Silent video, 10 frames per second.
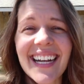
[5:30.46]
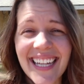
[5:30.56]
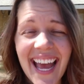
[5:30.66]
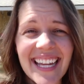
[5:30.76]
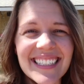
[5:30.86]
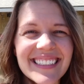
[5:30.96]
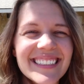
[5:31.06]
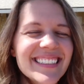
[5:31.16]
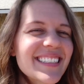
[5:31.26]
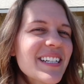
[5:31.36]
Again,
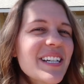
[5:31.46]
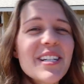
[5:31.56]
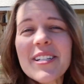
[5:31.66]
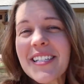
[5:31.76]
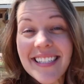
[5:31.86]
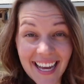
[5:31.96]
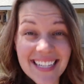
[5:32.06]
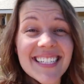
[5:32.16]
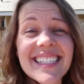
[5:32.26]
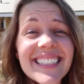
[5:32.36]

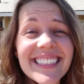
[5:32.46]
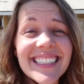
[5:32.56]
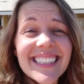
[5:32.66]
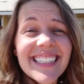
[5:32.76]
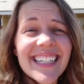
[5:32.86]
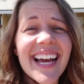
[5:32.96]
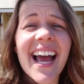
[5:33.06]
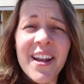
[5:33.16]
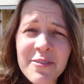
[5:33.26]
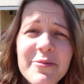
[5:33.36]
sexy
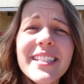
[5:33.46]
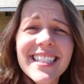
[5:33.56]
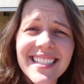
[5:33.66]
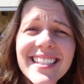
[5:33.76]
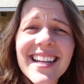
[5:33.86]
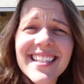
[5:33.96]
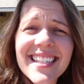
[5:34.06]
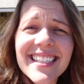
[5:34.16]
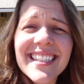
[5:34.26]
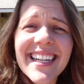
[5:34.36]
and really
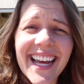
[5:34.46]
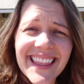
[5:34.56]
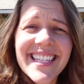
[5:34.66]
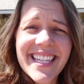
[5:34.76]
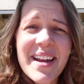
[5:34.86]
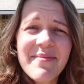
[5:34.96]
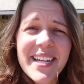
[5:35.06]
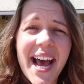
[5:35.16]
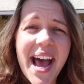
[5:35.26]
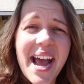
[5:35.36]
disgusting at the same
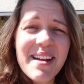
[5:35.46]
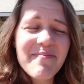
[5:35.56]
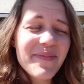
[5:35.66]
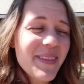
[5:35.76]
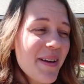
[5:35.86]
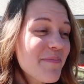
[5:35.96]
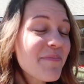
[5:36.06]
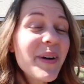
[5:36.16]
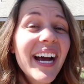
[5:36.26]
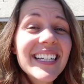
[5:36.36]
time.
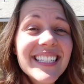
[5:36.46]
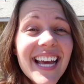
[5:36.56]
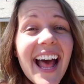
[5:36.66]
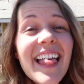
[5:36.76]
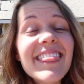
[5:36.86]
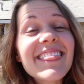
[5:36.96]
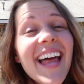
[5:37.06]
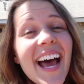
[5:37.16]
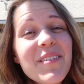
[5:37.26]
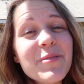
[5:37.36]
But
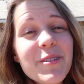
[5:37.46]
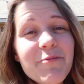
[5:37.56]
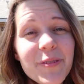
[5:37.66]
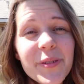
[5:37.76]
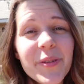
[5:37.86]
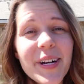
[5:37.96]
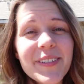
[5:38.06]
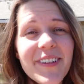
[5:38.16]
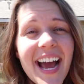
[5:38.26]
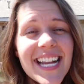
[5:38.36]
that was a
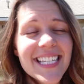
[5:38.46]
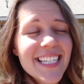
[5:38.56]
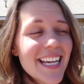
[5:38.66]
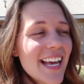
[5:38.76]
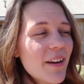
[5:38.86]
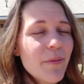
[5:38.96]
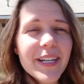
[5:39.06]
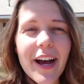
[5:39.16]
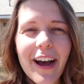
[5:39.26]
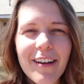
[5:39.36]
full-grown rat.
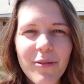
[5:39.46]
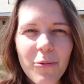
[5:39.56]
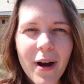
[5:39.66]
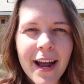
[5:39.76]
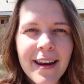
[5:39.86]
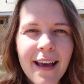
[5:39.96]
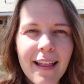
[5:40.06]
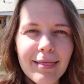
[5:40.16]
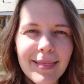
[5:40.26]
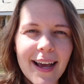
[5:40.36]
We now have one
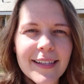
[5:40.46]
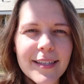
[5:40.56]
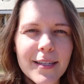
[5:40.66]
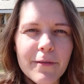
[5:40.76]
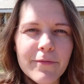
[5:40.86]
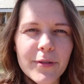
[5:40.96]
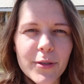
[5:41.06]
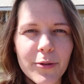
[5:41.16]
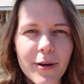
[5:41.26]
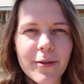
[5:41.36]
less
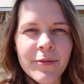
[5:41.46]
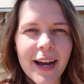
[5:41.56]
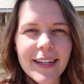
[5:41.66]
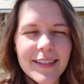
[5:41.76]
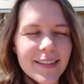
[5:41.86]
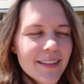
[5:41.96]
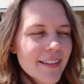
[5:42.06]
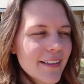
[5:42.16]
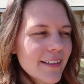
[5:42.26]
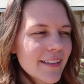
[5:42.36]
full-grown rat
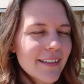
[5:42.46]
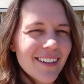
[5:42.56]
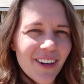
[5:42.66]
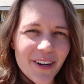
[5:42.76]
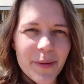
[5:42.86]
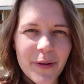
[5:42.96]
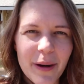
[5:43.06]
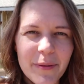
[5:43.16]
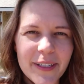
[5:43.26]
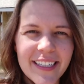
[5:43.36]
on our
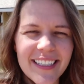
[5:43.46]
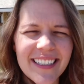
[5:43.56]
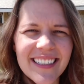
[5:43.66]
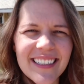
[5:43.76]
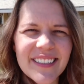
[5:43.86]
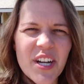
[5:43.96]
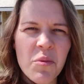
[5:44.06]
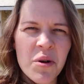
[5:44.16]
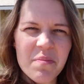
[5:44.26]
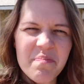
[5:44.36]
property.
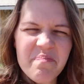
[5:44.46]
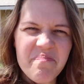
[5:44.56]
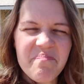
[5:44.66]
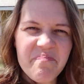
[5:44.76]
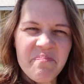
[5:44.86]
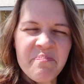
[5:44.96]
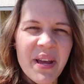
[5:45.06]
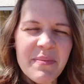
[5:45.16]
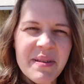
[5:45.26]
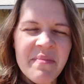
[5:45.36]
No more
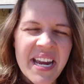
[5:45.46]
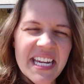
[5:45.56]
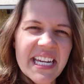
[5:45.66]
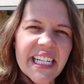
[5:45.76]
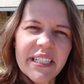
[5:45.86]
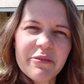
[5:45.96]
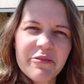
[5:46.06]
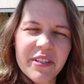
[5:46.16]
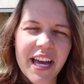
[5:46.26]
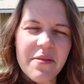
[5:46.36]
baby making
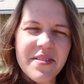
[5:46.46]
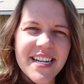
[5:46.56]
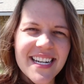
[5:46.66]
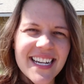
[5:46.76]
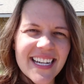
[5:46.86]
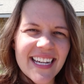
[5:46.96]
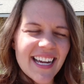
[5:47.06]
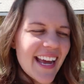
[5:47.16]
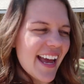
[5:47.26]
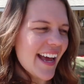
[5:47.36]
for that one.
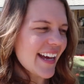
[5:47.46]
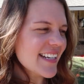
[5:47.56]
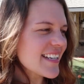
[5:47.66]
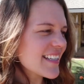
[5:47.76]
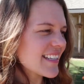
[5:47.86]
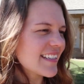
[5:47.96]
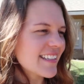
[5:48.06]
And